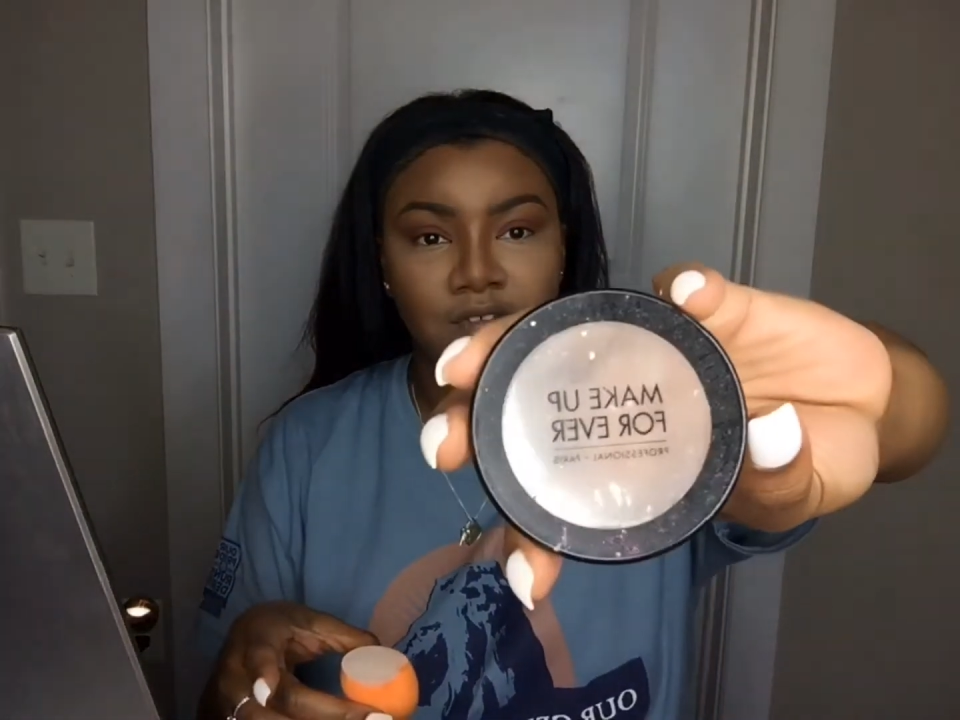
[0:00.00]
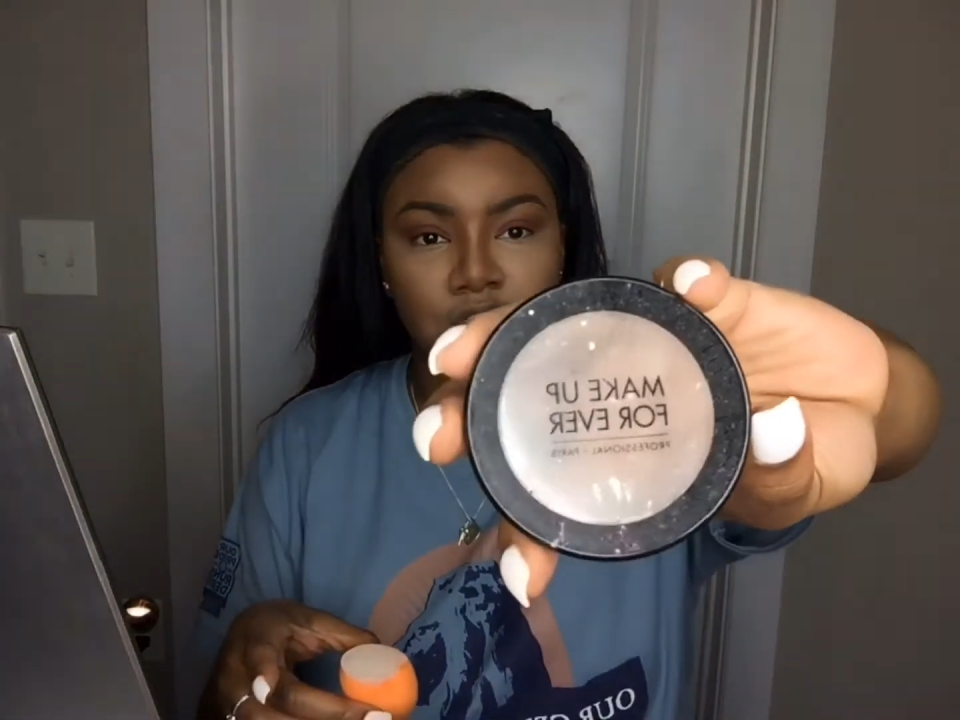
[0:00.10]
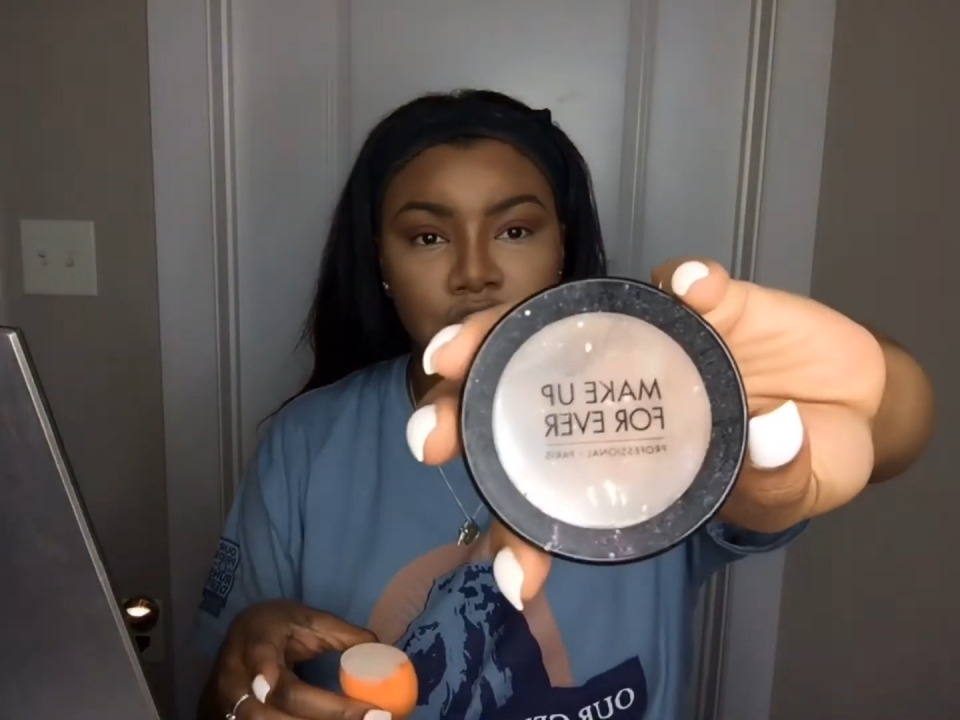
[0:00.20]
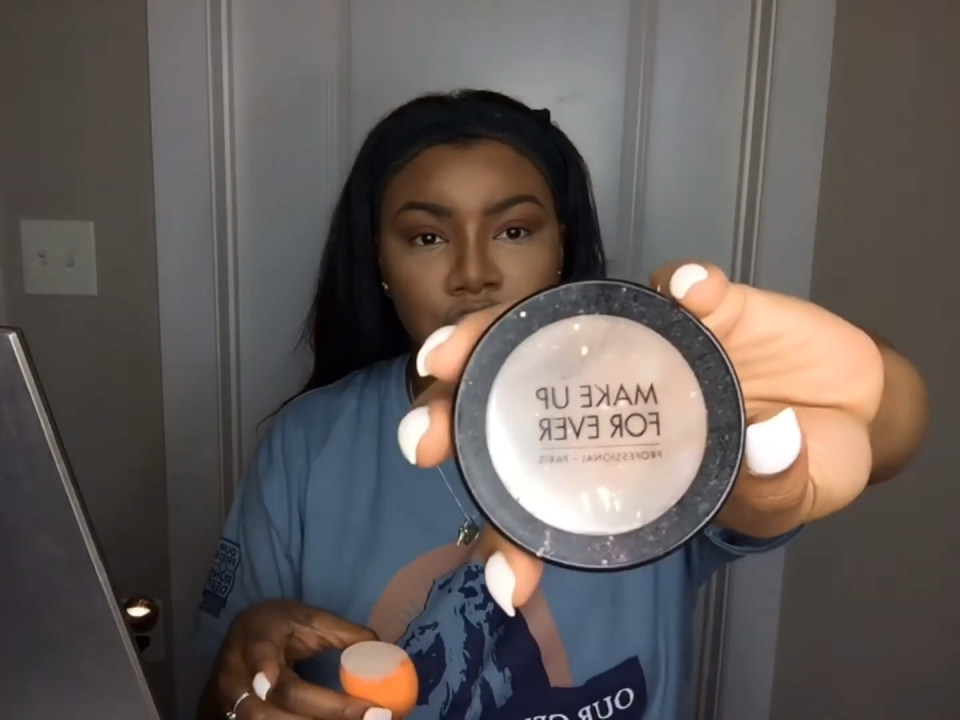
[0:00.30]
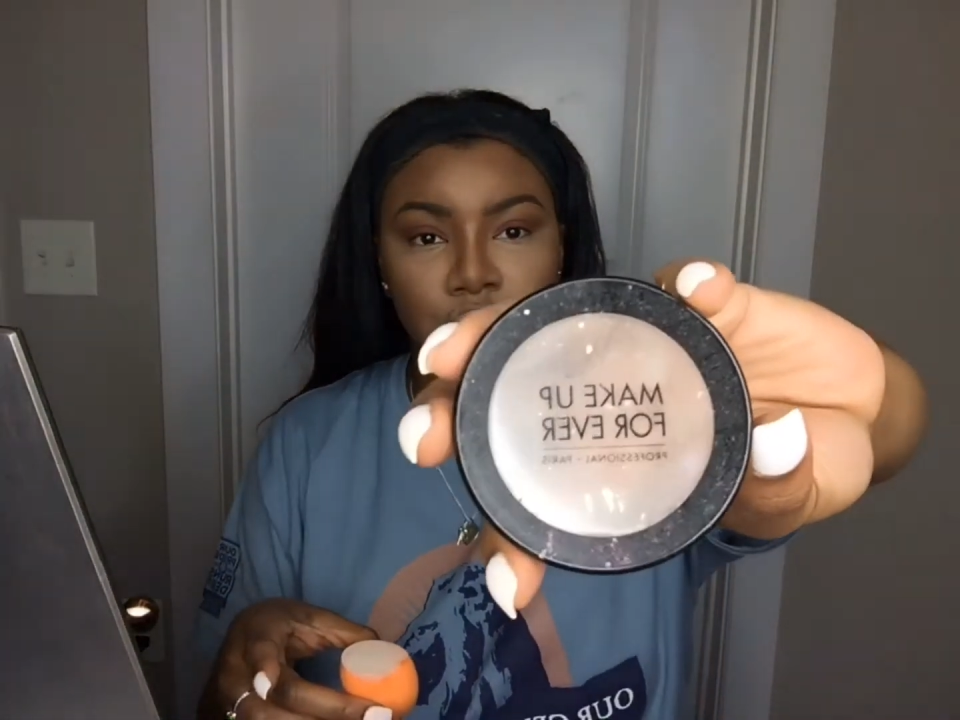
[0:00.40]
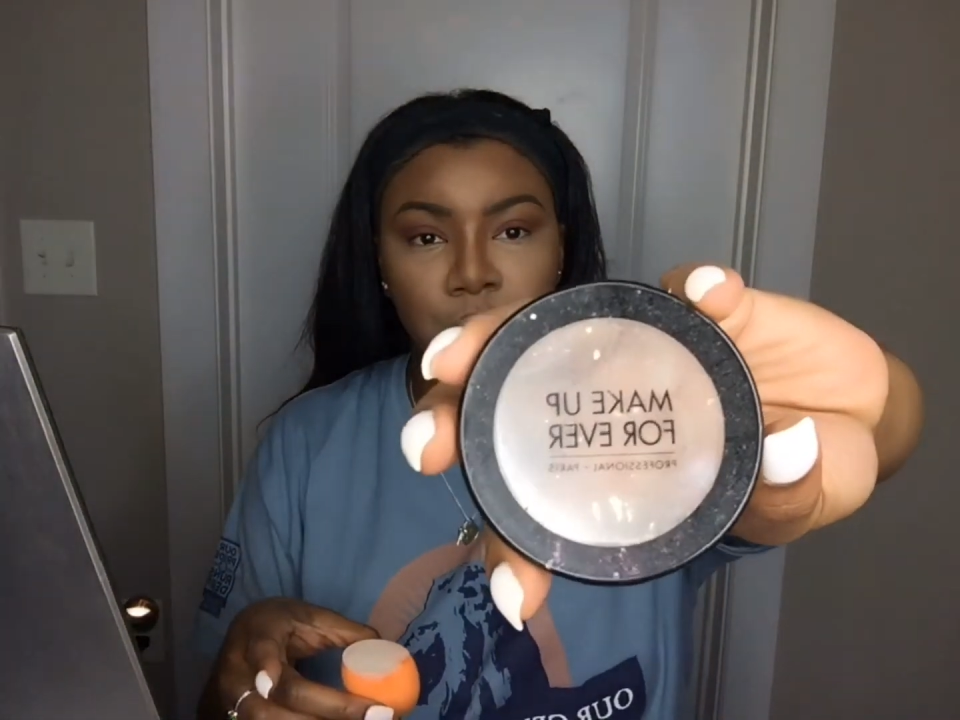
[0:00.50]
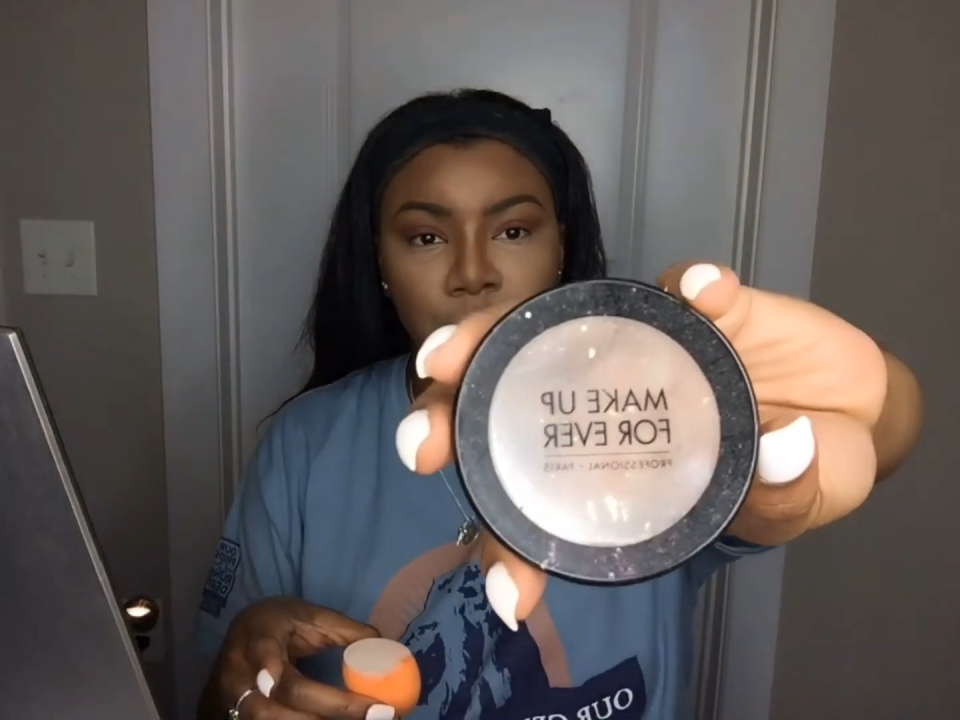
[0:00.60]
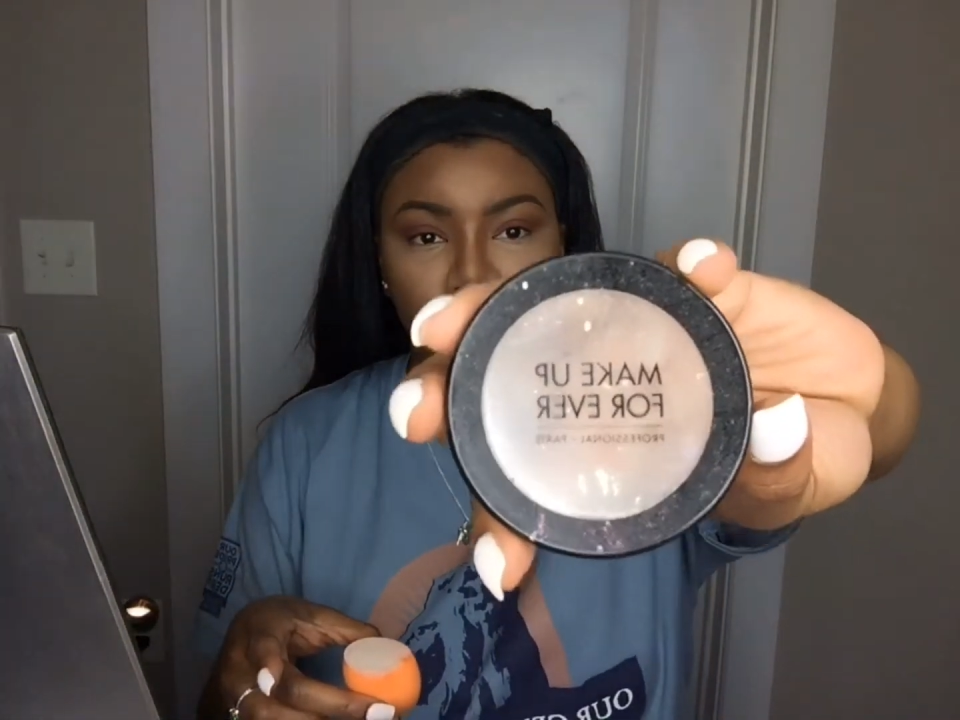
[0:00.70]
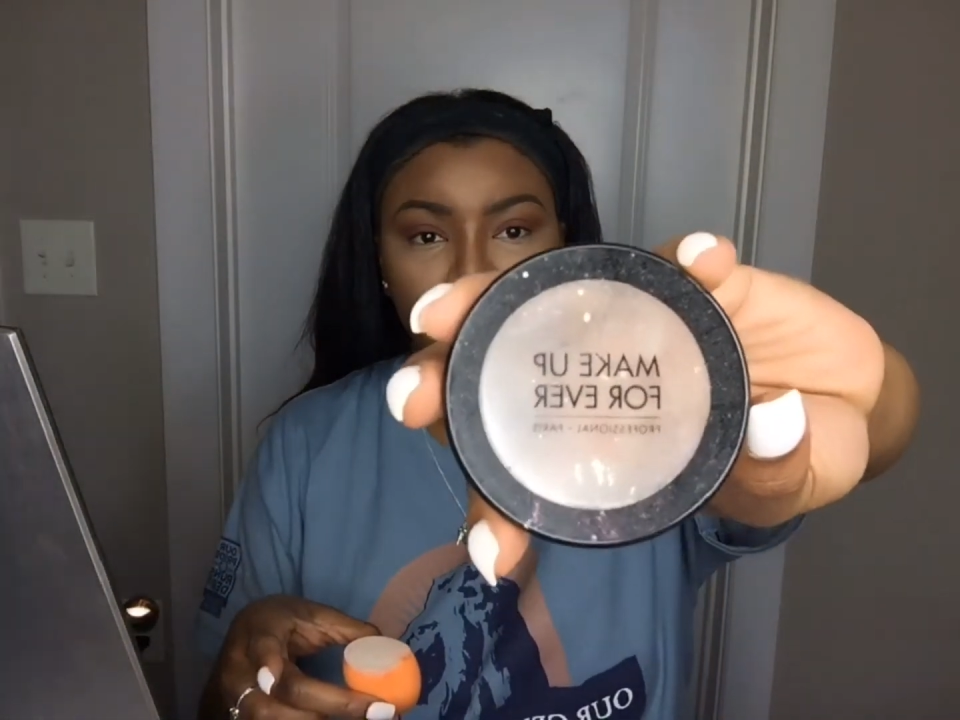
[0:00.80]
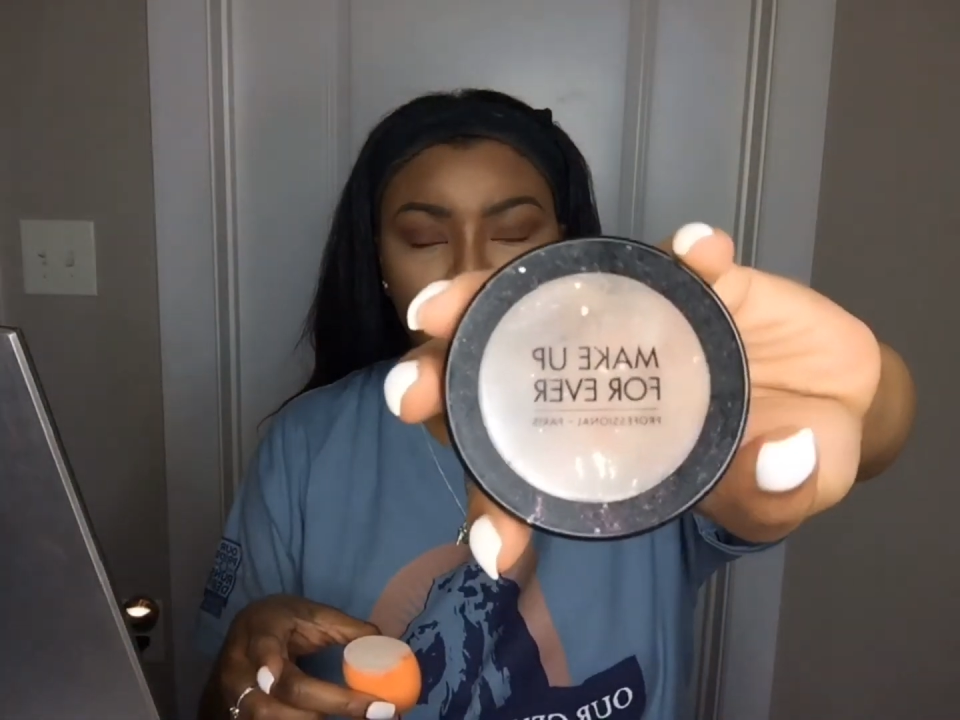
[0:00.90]

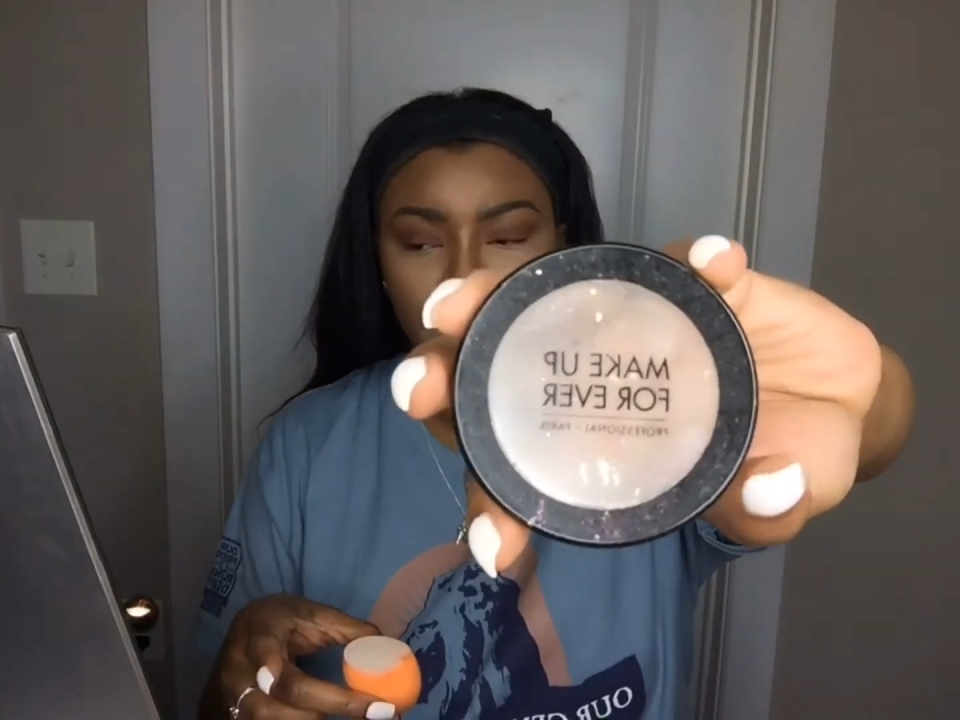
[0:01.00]
Super